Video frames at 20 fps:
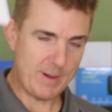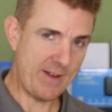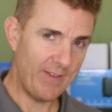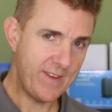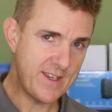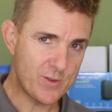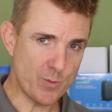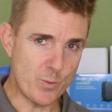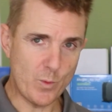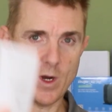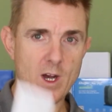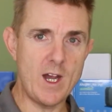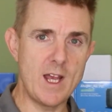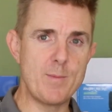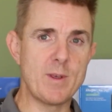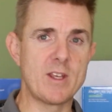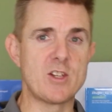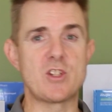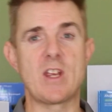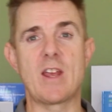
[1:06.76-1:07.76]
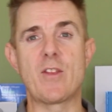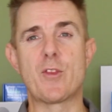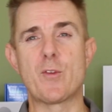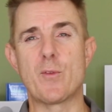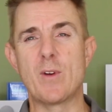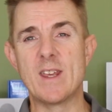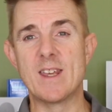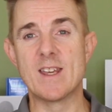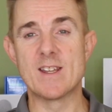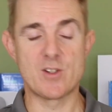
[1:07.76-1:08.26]
about this. Why? Because you get
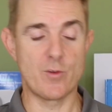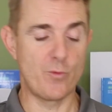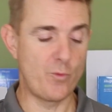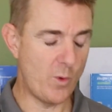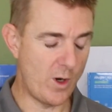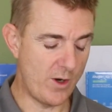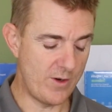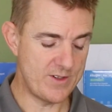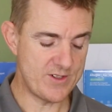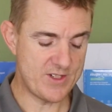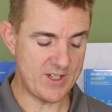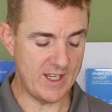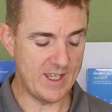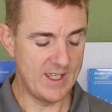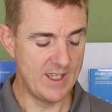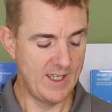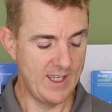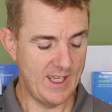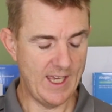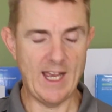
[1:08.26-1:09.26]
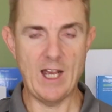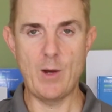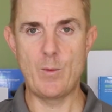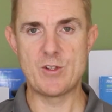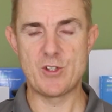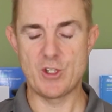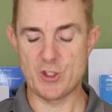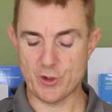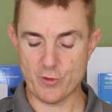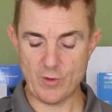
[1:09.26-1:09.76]
3 years of warranty,
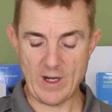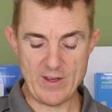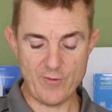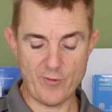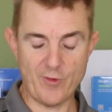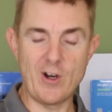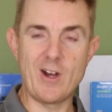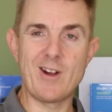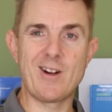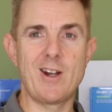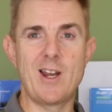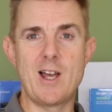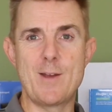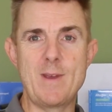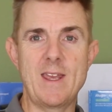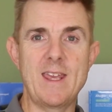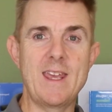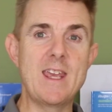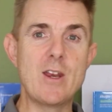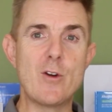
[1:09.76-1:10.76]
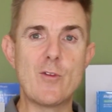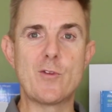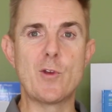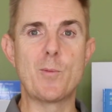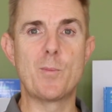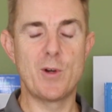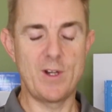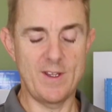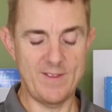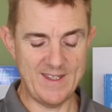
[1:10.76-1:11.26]
which is great for our climate here if
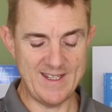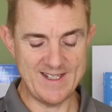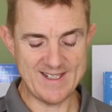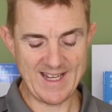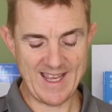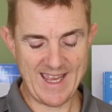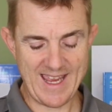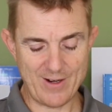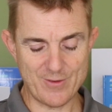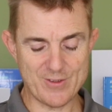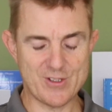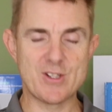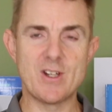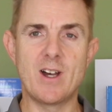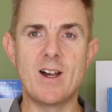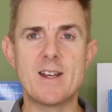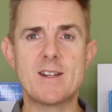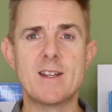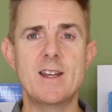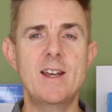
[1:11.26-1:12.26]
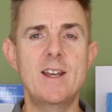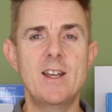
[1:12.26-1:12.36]
you're putting these outside.